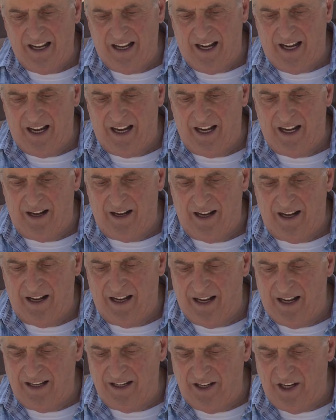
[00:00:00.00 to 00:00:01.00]
uh,
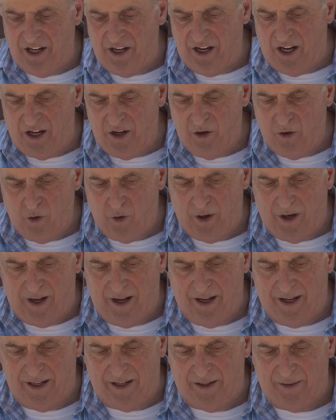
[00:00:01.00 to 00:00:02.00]
you know,
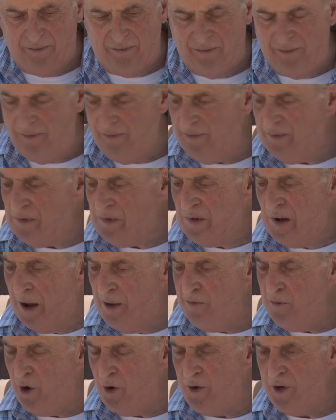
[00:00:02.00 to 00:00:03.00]
um,
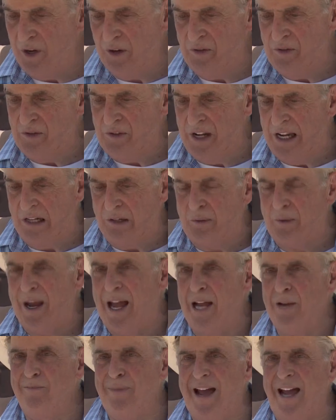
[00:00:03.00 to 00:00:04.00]
I'm going to take a
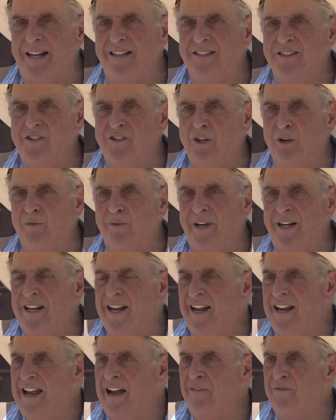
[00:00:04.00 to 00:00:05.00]
ride back to Silver
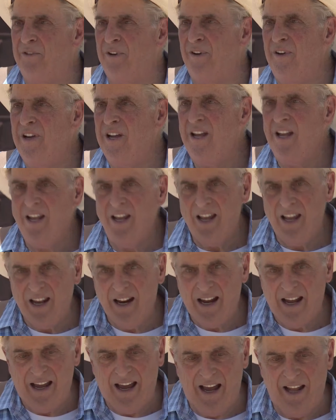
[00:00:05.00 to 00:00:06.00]
King after,
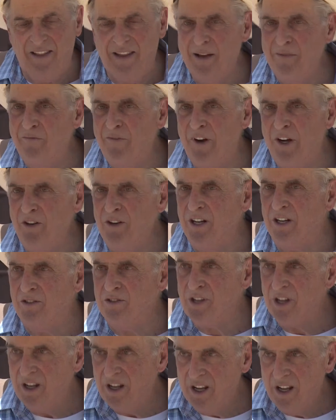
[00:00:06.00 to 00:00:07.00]
and I had them
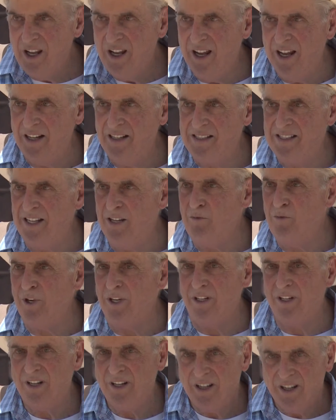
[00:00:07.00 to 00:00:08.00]
photos, and see
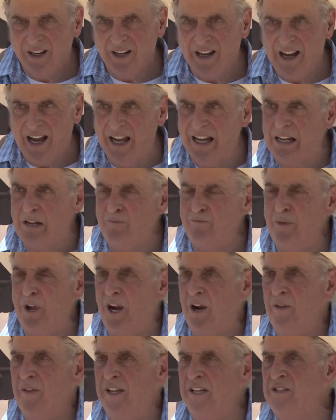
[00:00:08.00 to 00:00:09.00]
what I
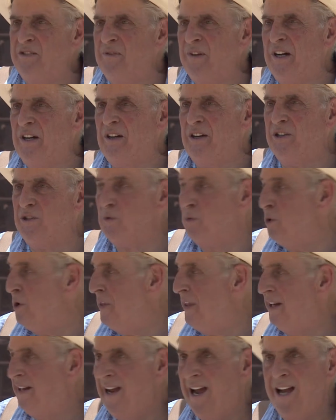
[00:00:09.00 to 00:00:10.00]
compare these photos where
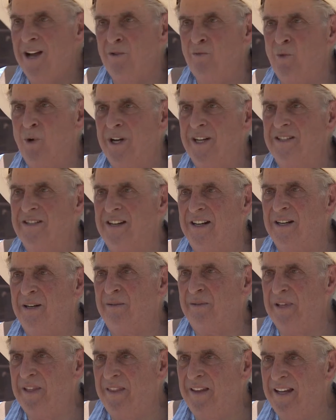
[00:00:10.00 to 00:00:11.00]
the town was and
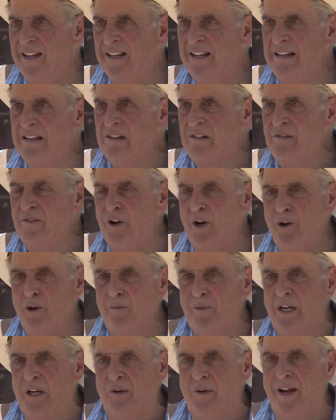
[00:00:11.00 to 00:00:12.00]
everything. Thought
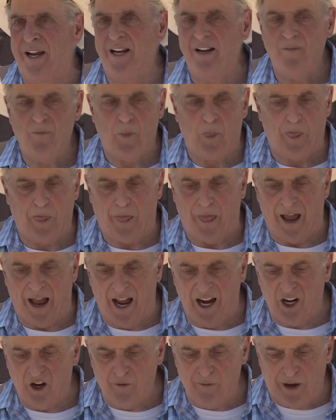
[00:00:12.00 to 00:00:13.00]
it'd be great.
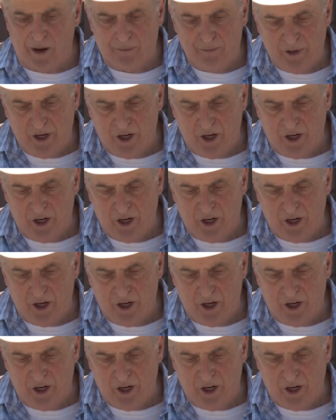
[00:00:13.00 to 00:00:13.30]
I come up